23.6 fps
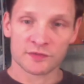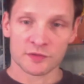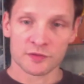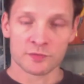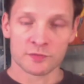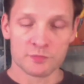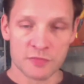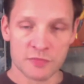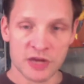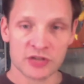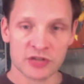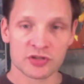
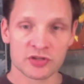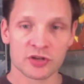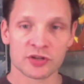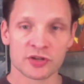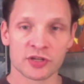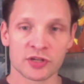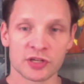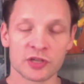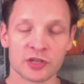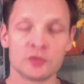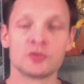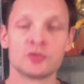make sure
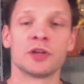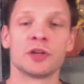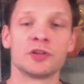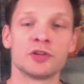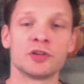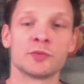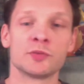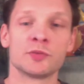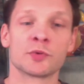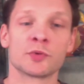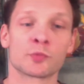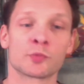the
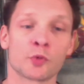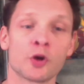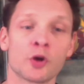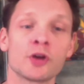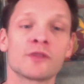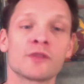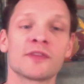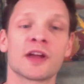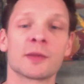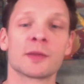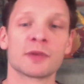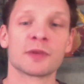Inhuman royal
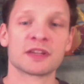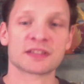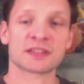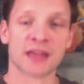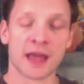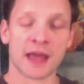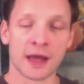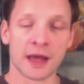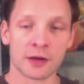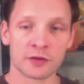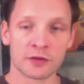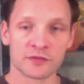family is
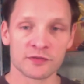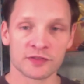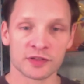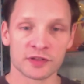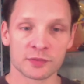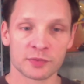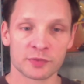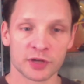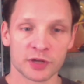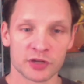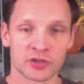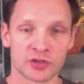out of the
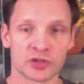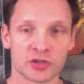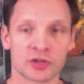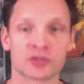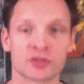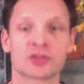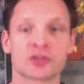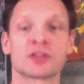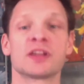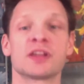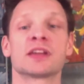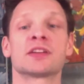picture
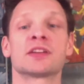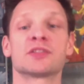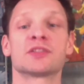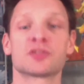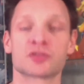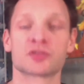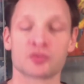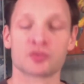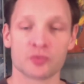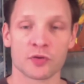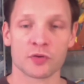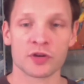so they can
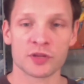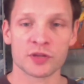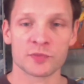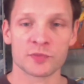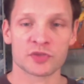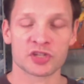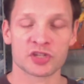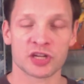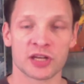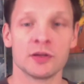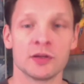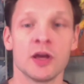destroy the
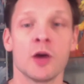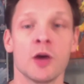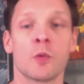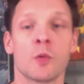machine